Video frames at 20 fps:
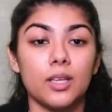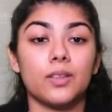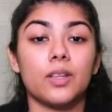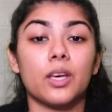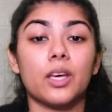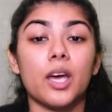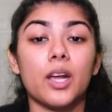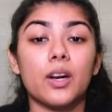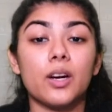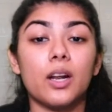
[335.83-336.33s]

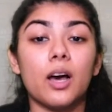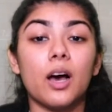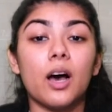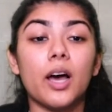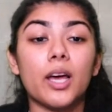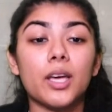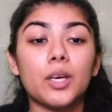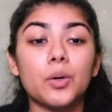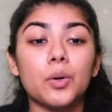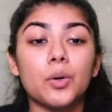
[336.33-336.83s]
The Kerala
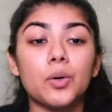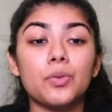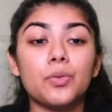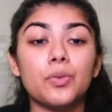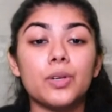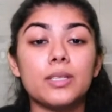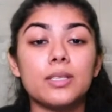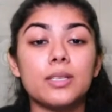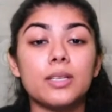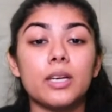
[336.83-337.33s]
High
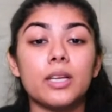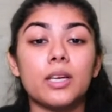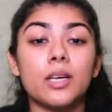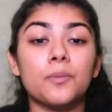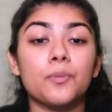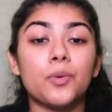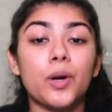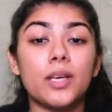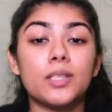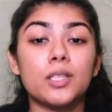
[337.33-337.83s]
Court, recently
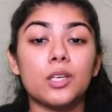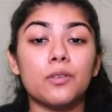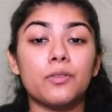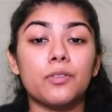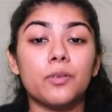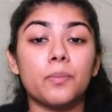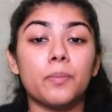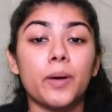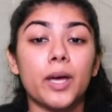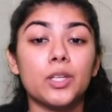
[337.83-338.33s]
comprising
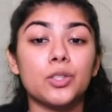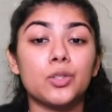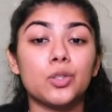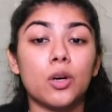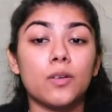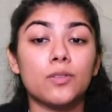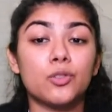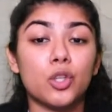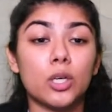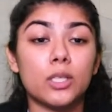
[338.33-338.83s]
of a bench
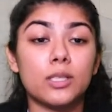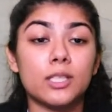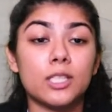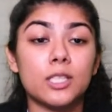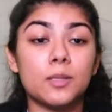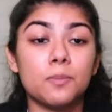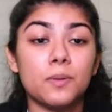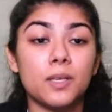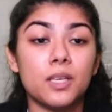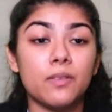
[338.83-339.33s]
of
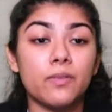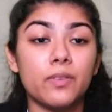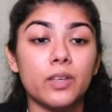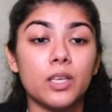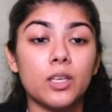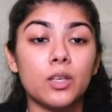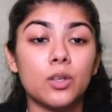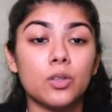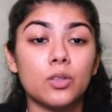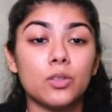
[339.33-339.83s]
Justice
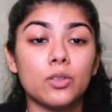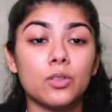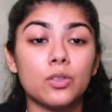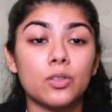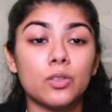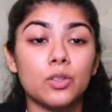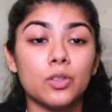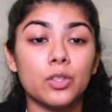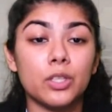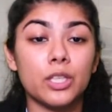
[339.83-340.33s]
P.V.
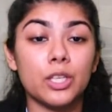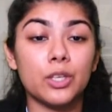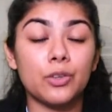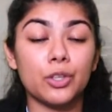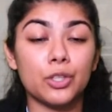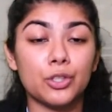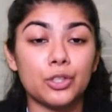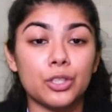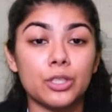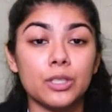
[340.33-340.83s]

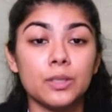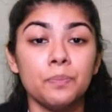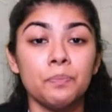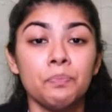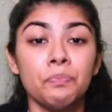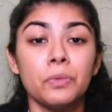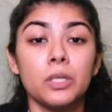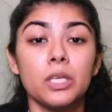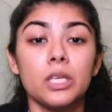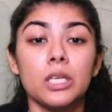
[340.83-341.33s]
Konhi-Krishan,
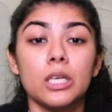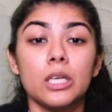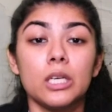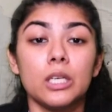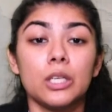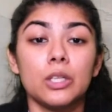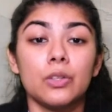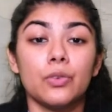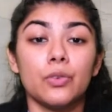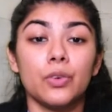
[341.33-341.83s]

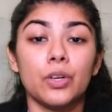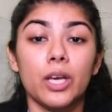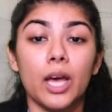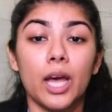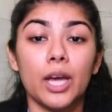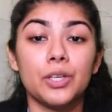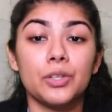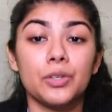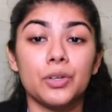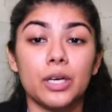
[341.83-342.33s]

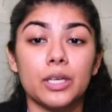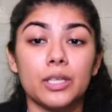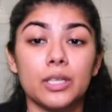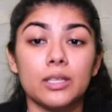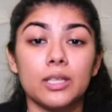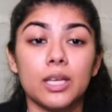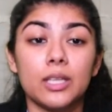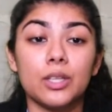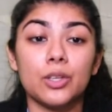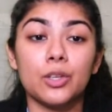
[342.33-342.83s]

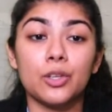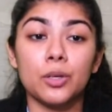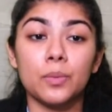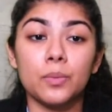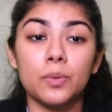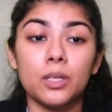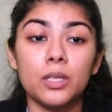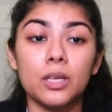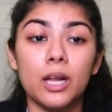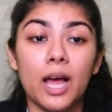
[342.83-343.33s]
reiterated that the
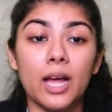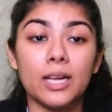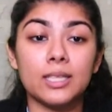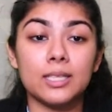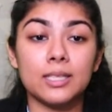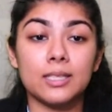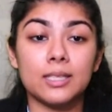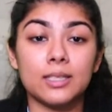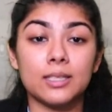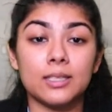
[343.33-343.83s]
criminal
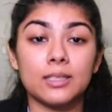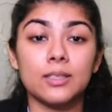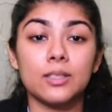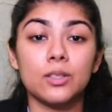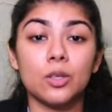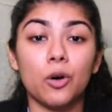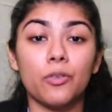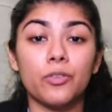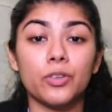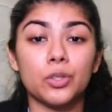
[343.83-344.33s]

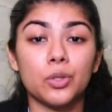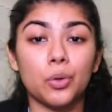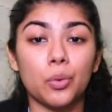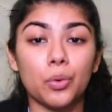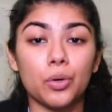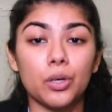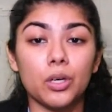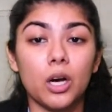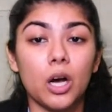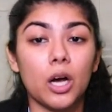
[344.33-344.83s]
antecedents of a
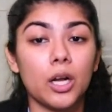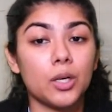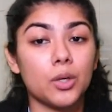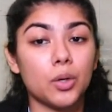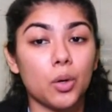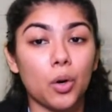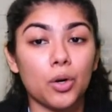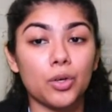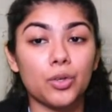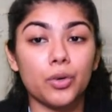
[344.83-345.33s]
donor are
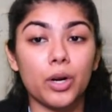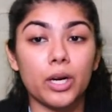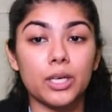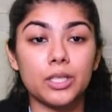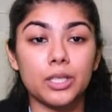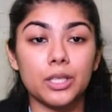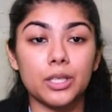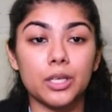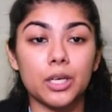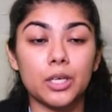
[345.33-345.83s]
not
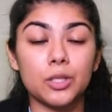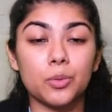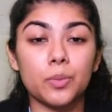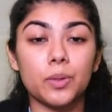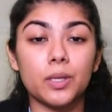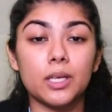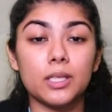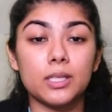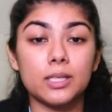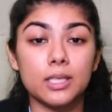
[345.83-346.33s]
criteria to
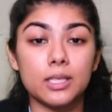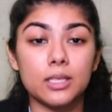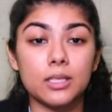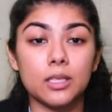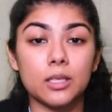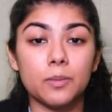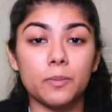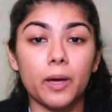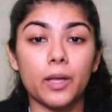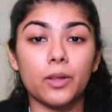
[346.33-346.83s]
be
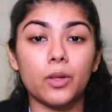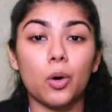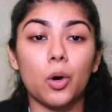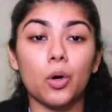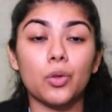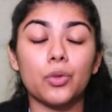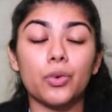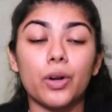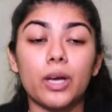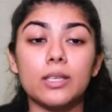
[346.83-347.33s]
considered by the
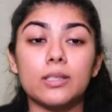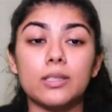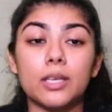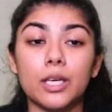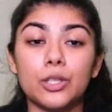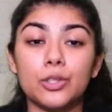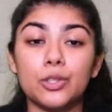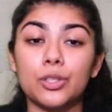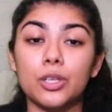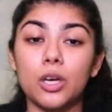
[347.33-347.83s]

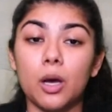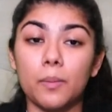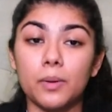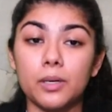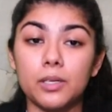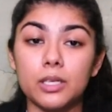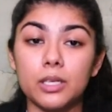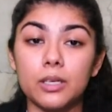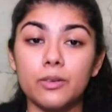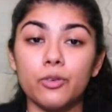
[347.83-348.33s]
Authorization
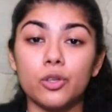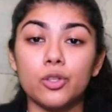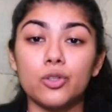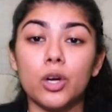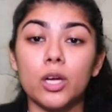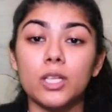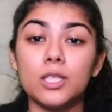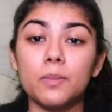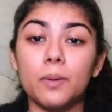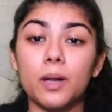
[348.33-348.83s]
Committee for
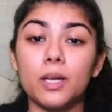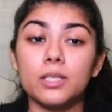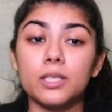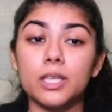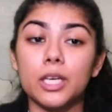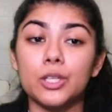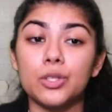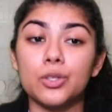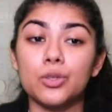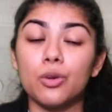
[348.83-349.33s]

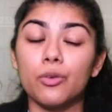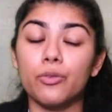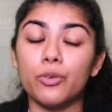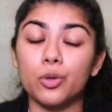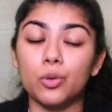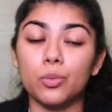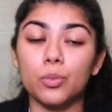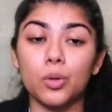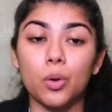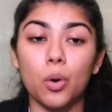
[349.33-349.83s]
Transplantation of
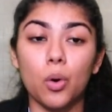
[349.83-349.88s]
Human